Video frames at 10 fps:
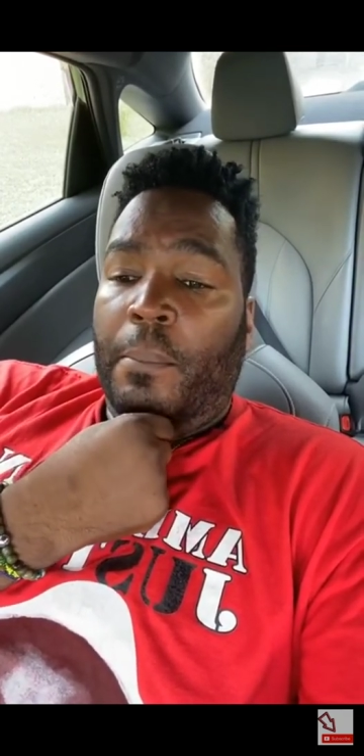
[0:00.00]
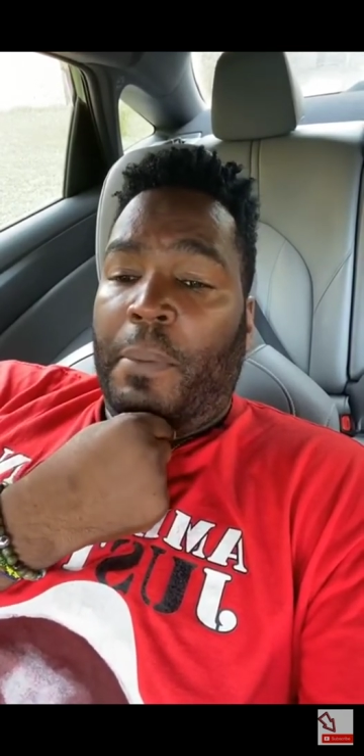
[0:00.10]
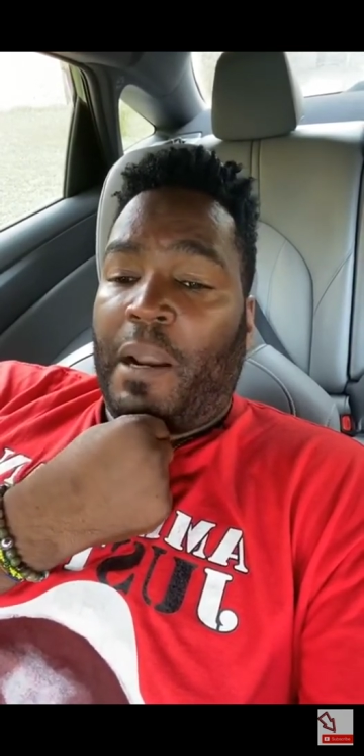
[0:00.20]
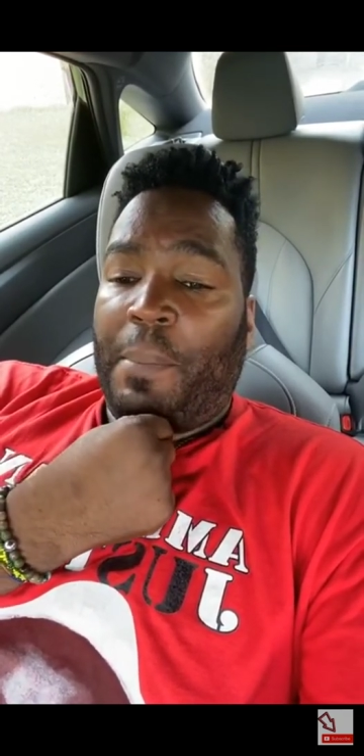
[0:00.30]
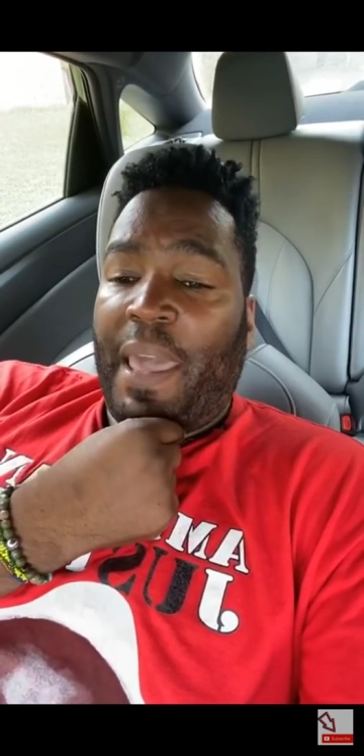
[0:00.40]

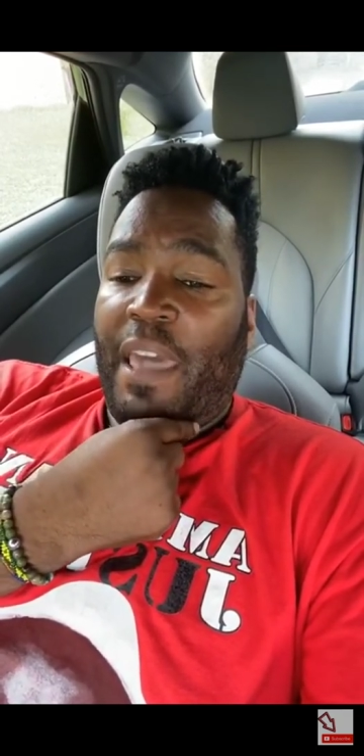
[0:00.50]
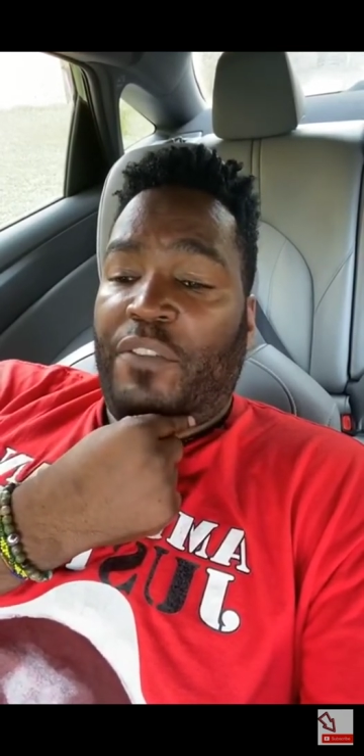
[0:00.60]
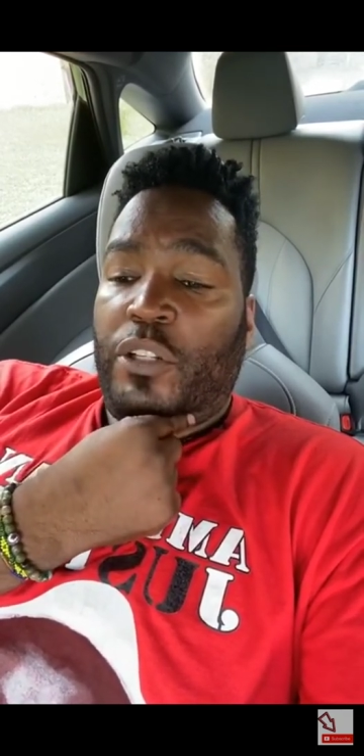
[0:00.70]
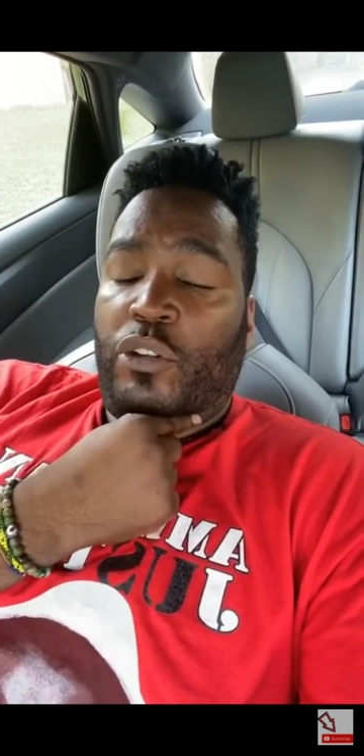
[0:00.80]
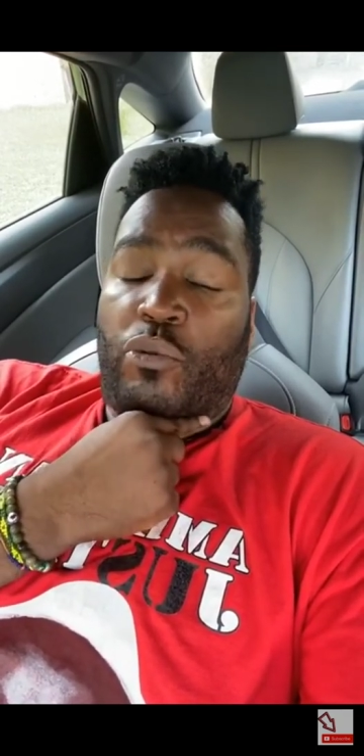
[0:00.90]
but I'm
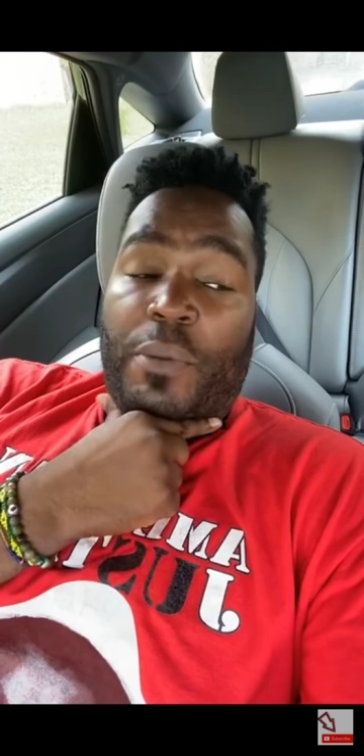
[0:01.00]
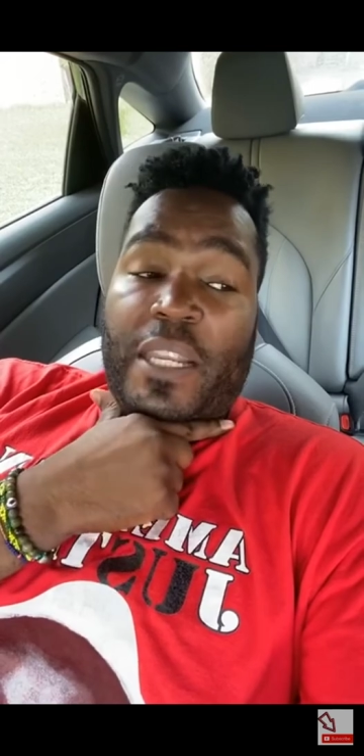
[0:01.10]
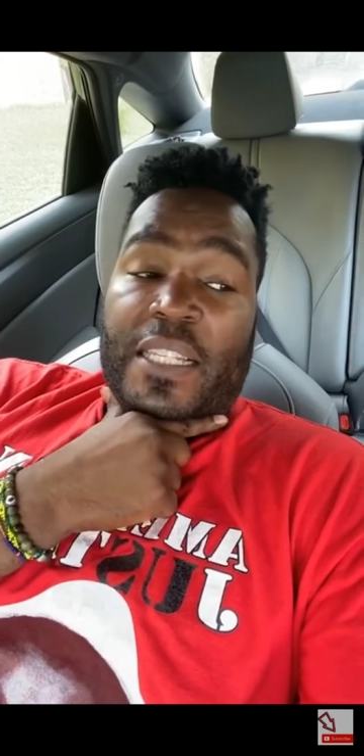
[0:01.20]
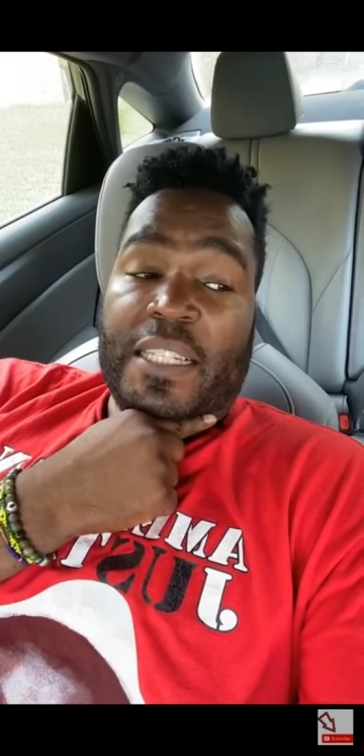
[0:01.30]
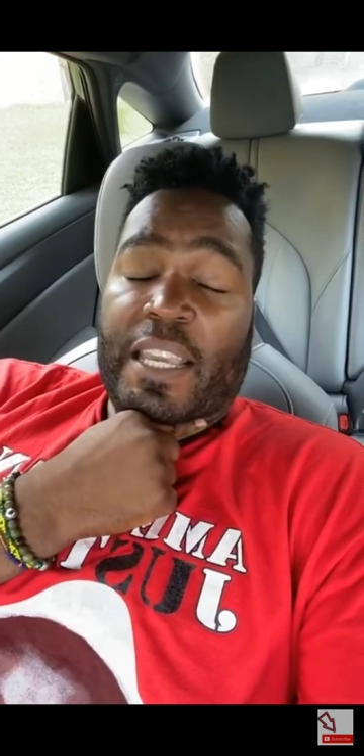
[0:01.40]
having too many
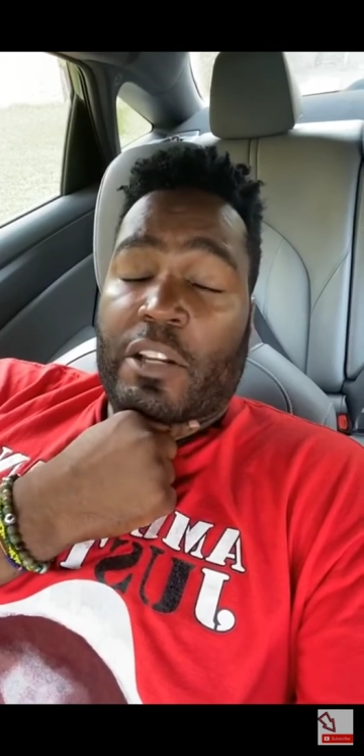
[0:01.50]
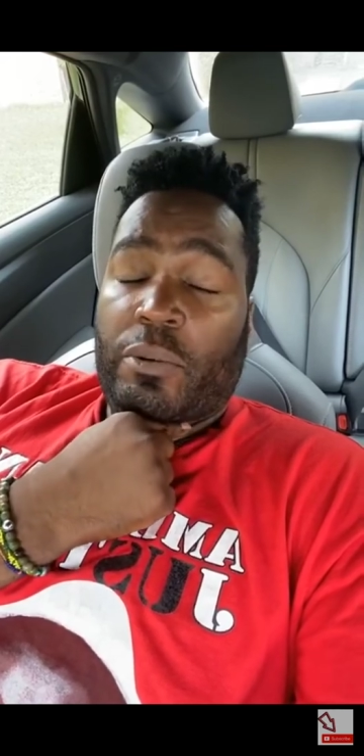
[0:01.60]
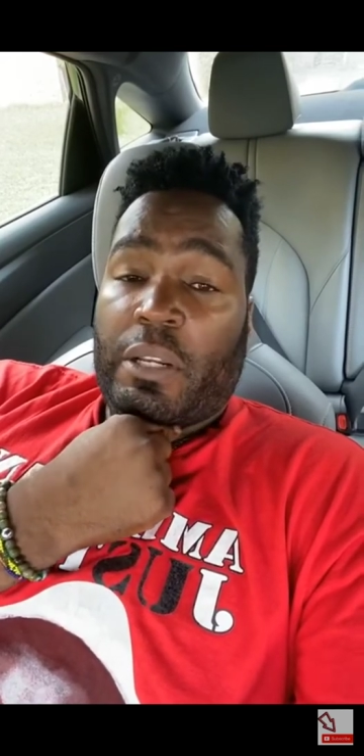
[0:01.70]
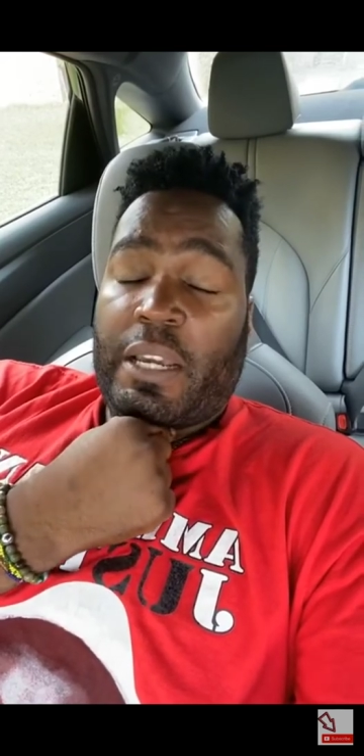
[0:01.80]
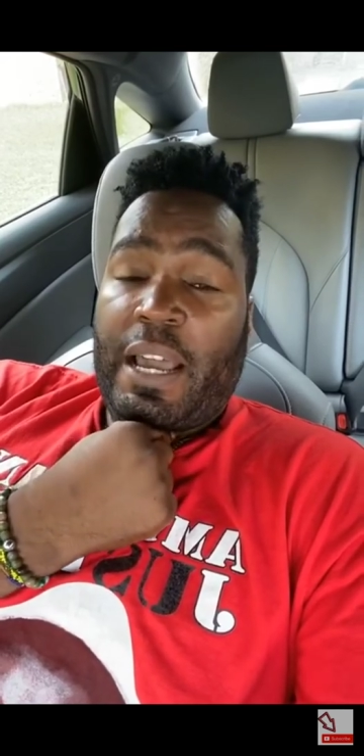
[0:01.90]

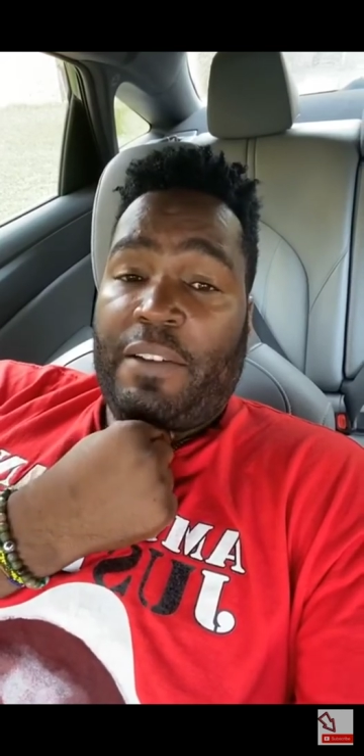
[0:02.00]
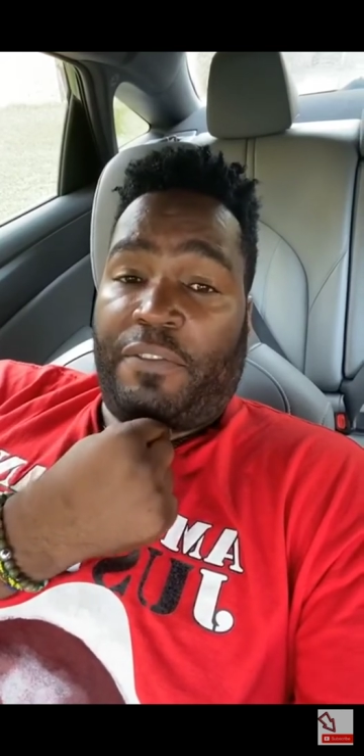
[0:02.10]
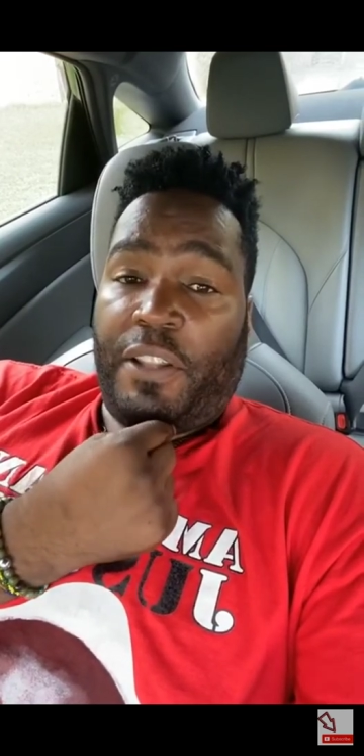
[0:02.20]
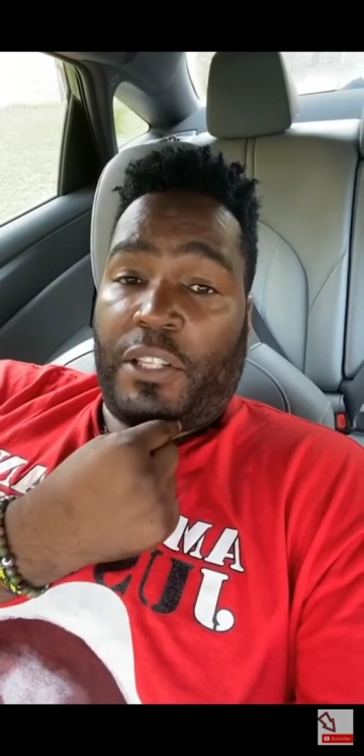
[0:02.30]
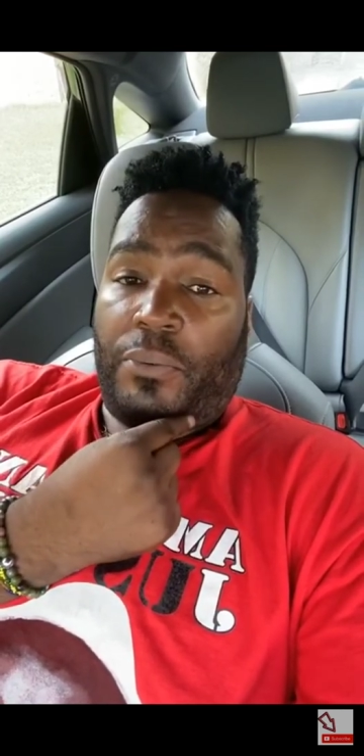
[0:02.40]
scheduling
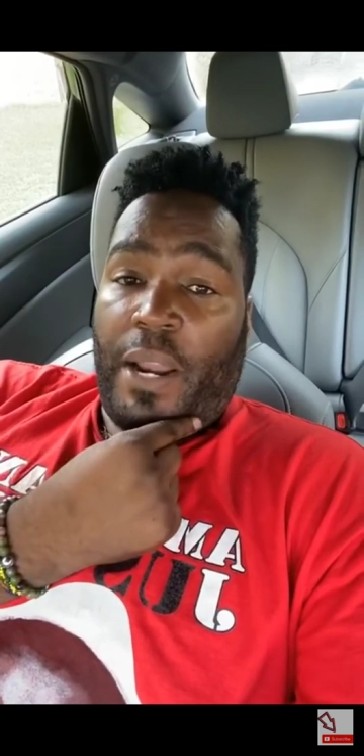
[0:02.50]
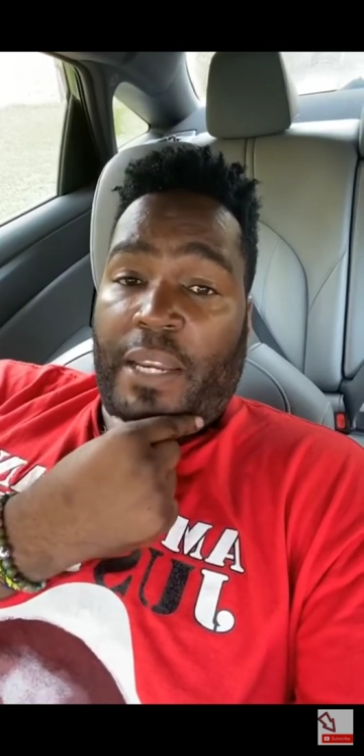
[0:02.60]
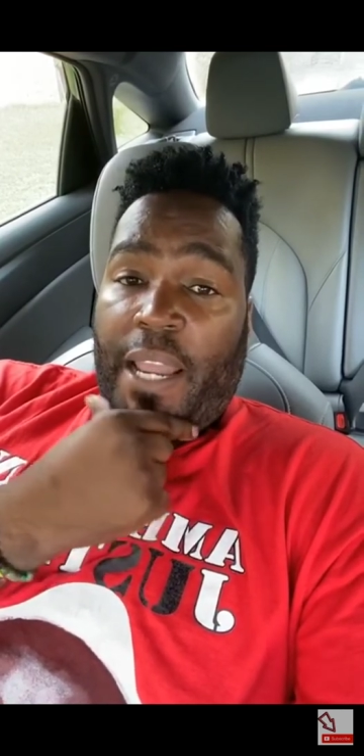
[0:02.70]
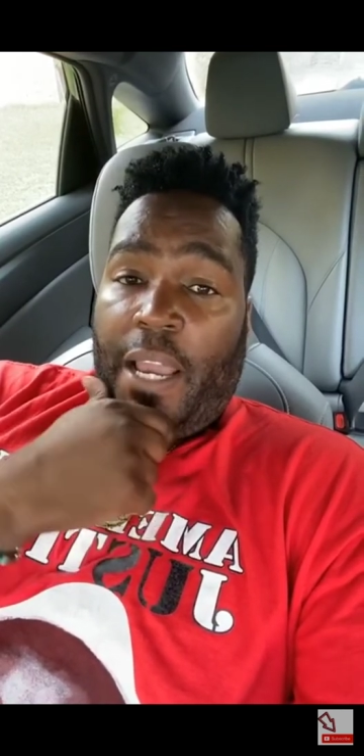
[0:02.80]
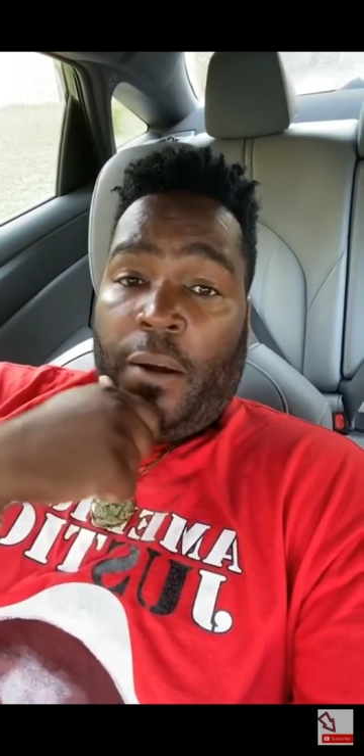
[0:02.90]
conflicts right
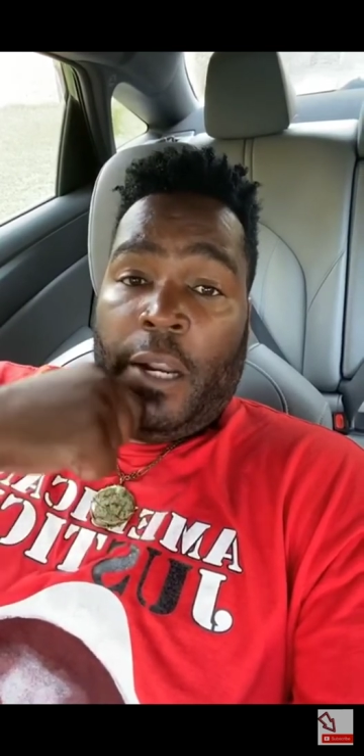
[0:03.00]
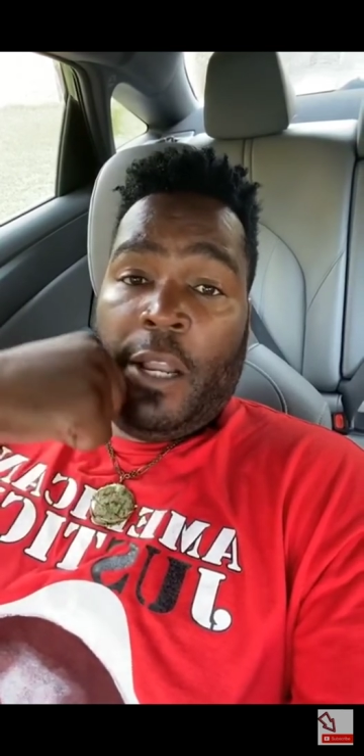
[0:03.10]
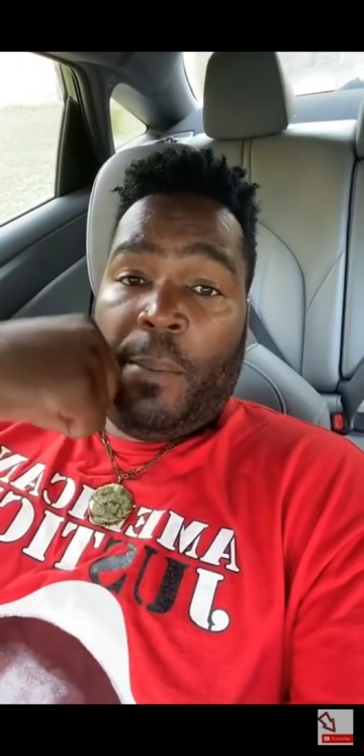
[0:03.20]
now.